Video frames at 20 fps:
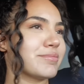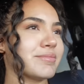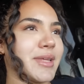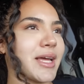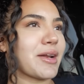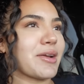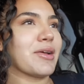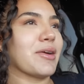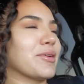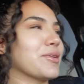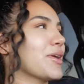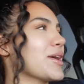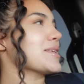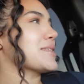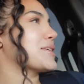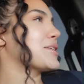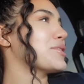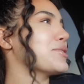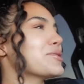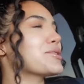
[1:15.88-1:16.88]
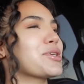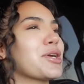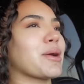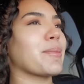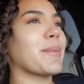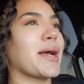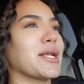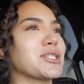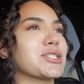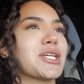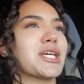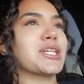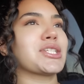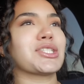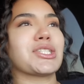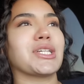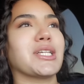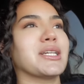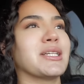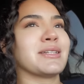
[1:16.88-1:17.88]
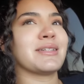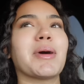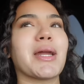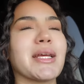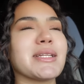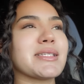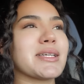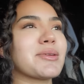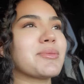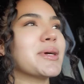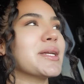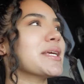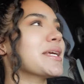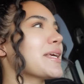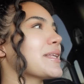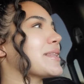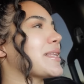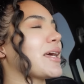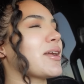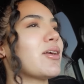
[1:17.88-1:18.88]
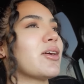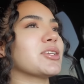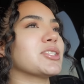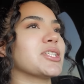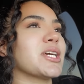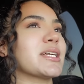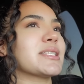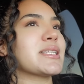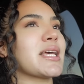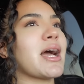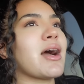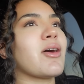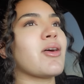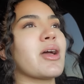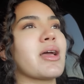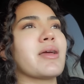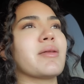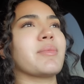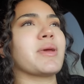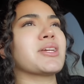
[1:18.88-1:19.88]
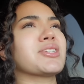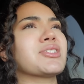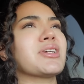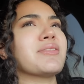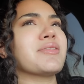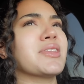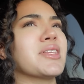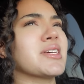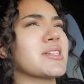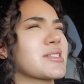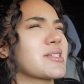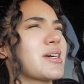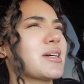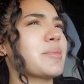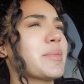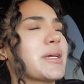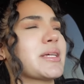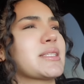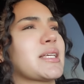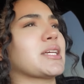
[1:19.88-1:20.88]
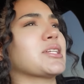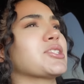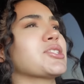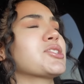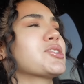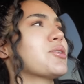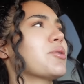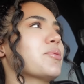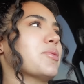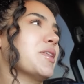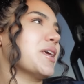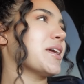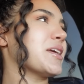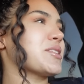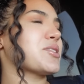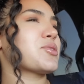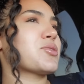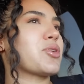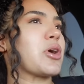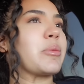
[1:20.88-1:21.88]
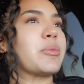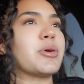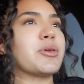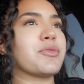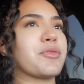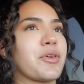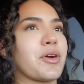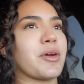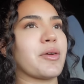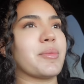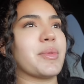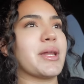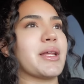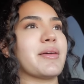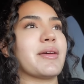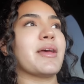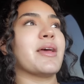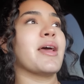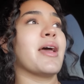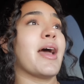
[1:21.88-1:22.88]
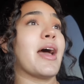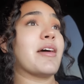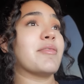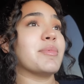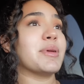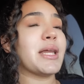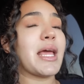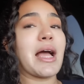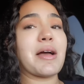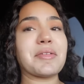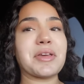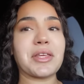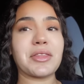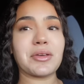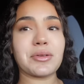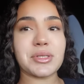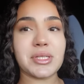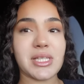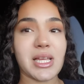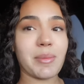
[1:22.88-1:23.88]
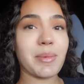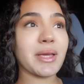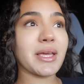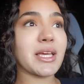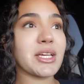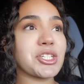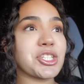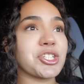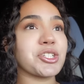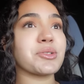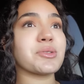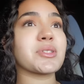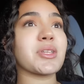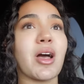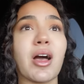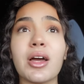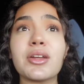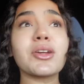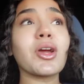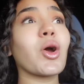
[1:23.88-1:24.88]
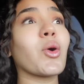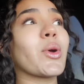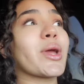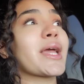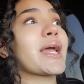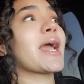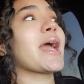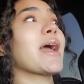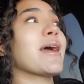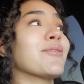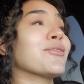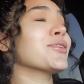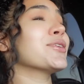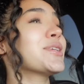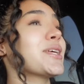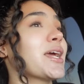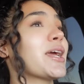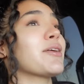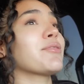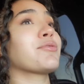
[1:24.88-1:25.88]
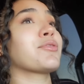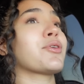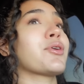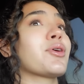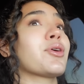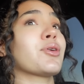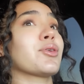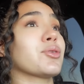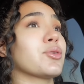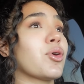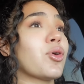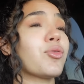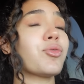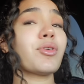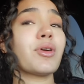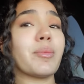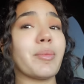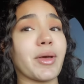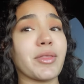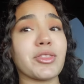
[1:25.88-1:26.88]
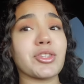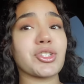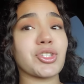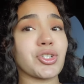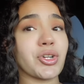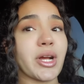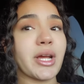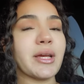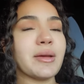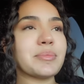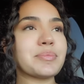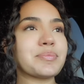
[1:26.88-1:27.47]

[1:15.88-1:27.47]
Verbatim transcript: I don't know, you guys can use your imagination. But I did want to get that all checked out and make sure everything is good, because I just don't think it's normal for me to have been having those stomach issues ongoing every day for over a month straight.